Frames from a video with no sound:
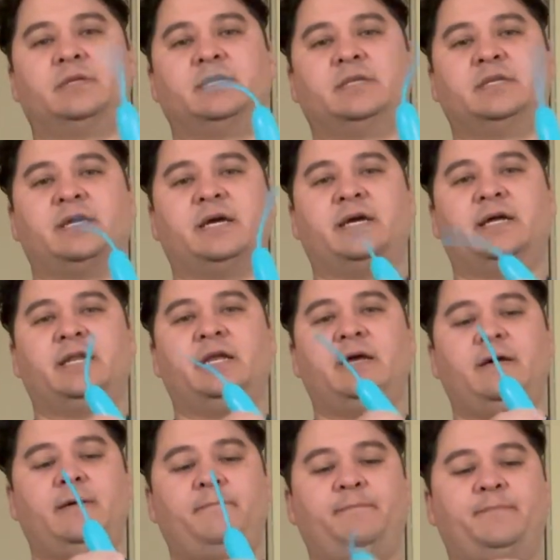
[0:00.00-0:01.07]
tie it
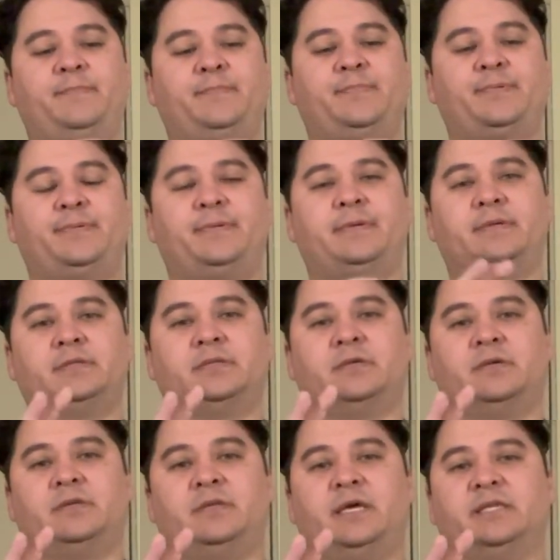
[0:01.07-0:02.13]
up,
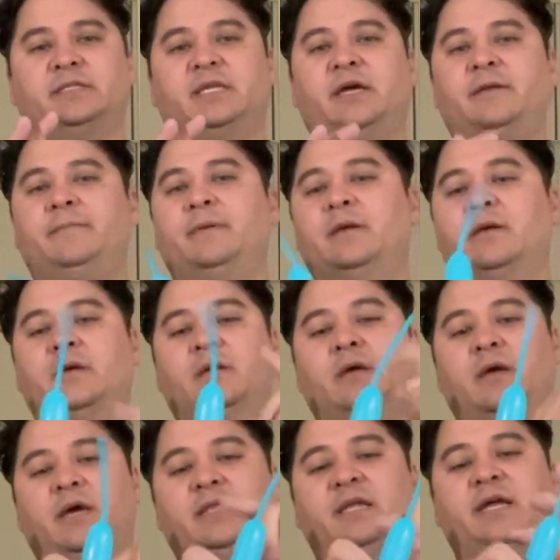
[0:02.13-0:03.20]
so that's done.
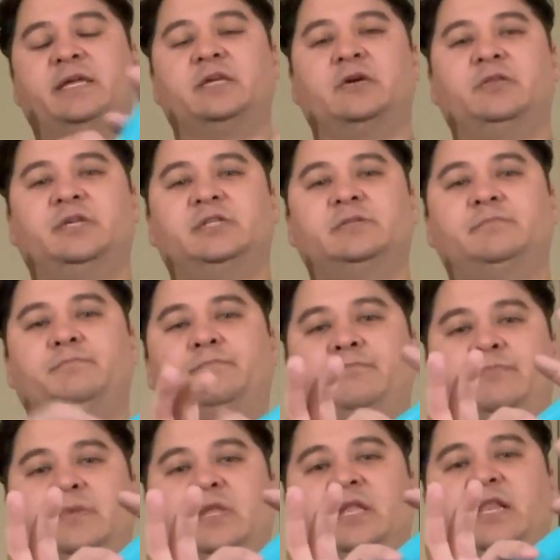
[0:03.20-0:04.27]
And then I kill
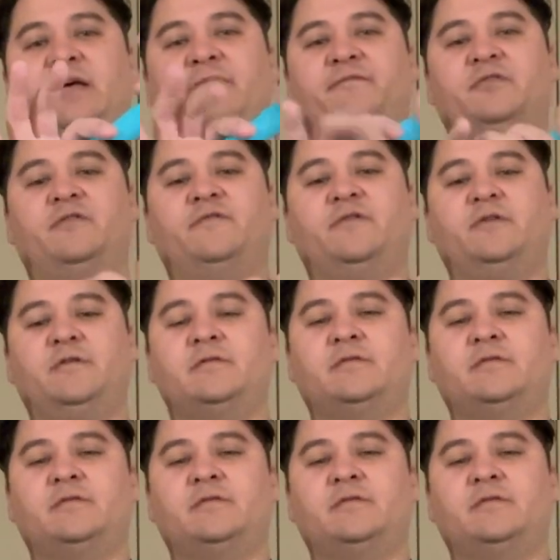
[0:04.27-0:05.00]
the leftover,